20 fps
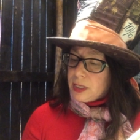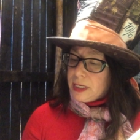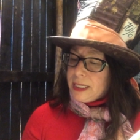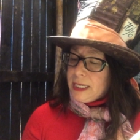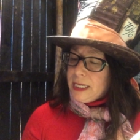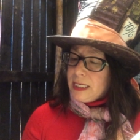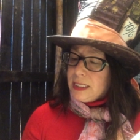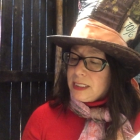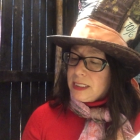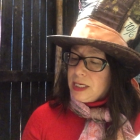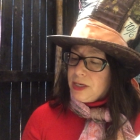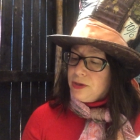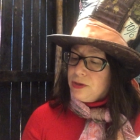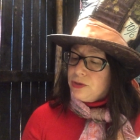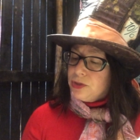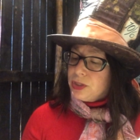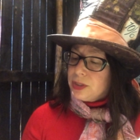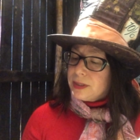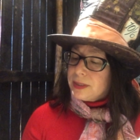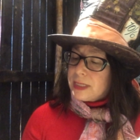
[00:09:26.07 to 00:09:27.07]
I can't tell you
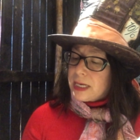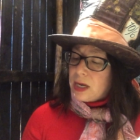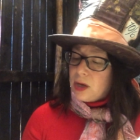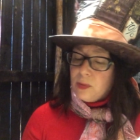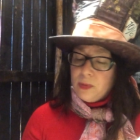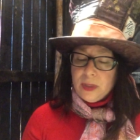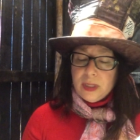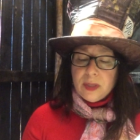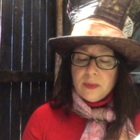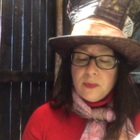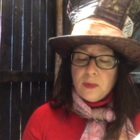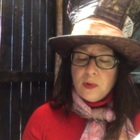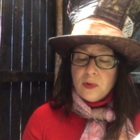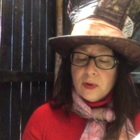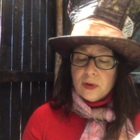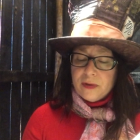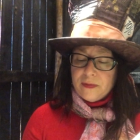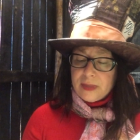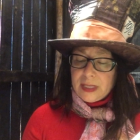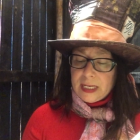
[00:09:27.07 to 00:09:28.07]
just now what the
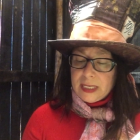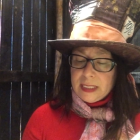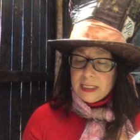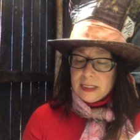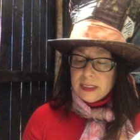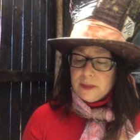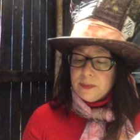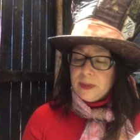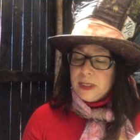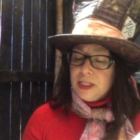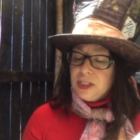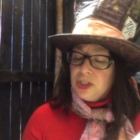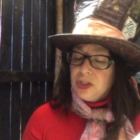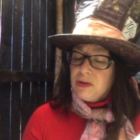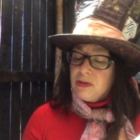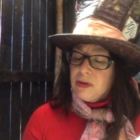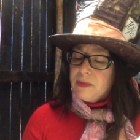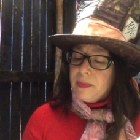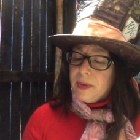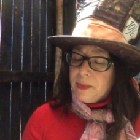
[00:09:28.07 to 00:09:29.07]
moral of that is, but I shall
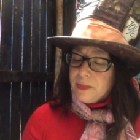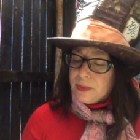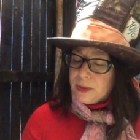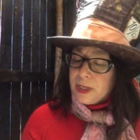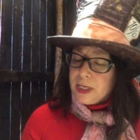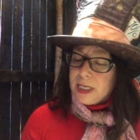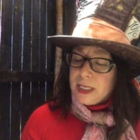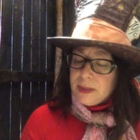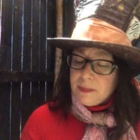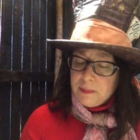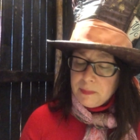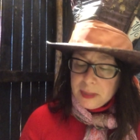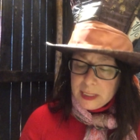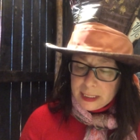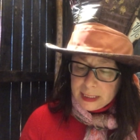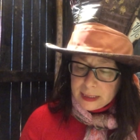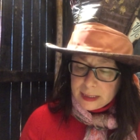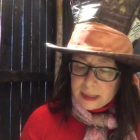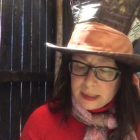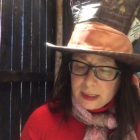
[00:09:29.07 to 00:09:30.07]
remember it in a
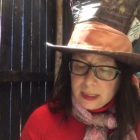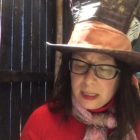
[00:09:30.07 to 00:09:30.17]
bit.